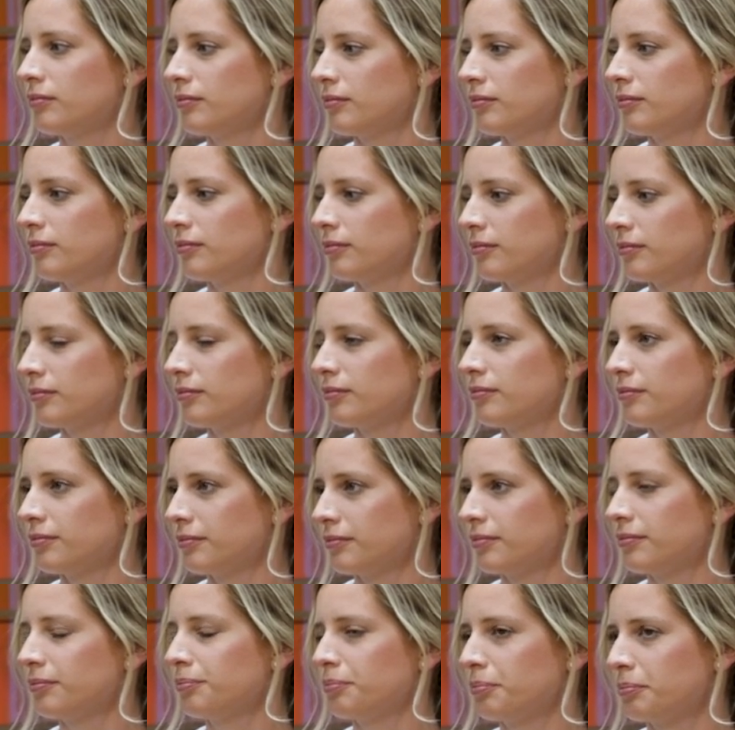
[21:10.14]

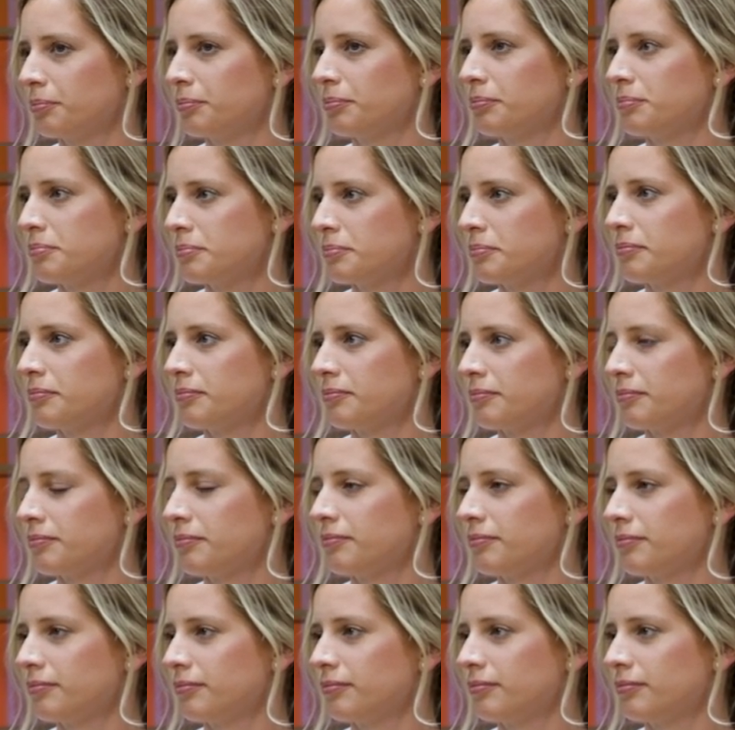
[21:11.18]

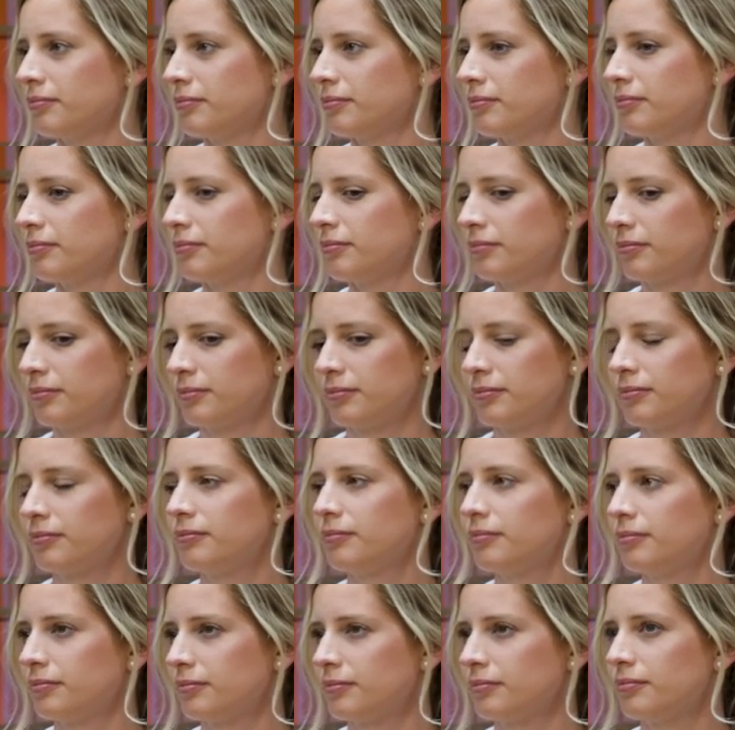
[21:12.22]

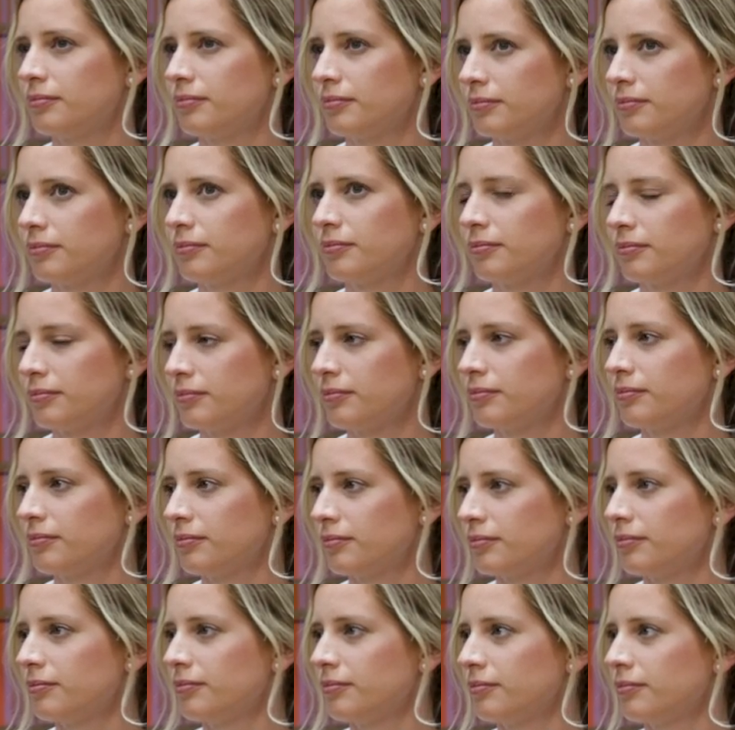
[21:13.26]

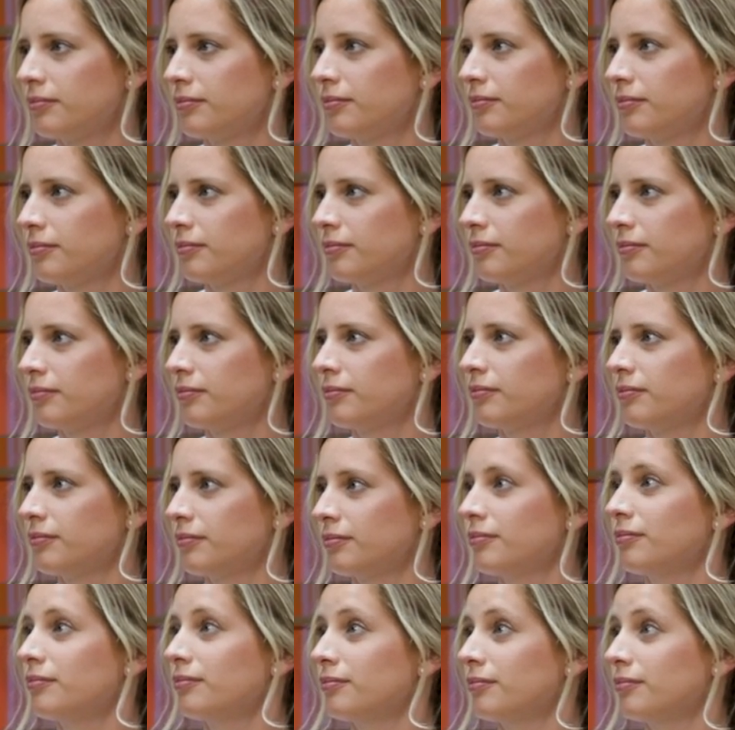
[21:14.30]

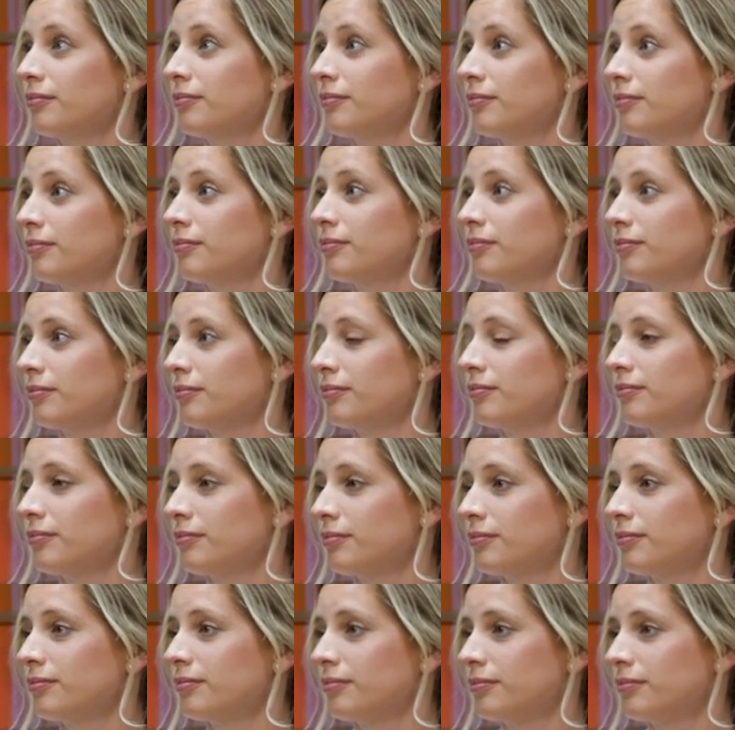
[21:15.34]

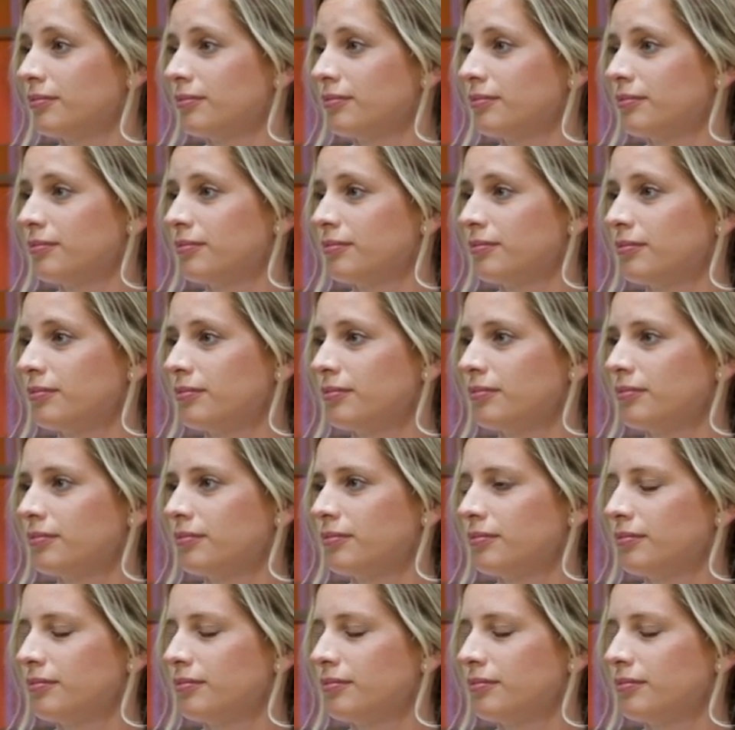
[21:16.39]
This person isn't speaking.